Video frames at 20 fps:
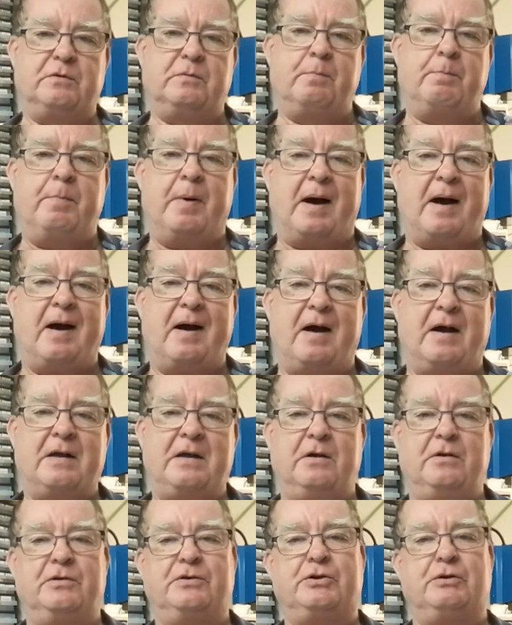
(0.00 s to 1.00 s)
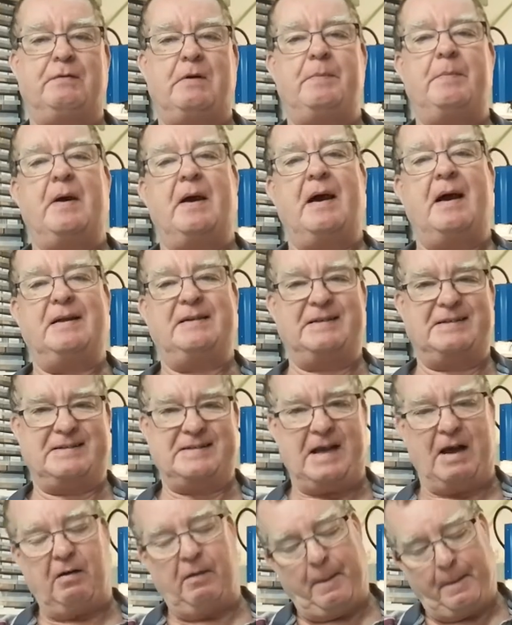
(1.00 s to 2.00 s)
buy to repair to
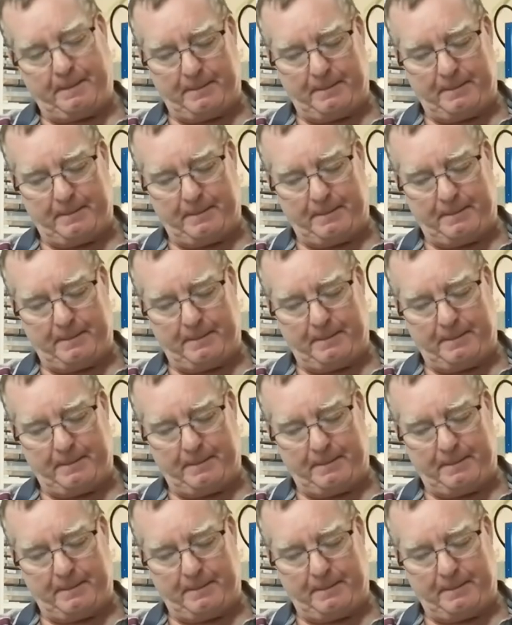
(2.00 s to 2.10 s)
sell.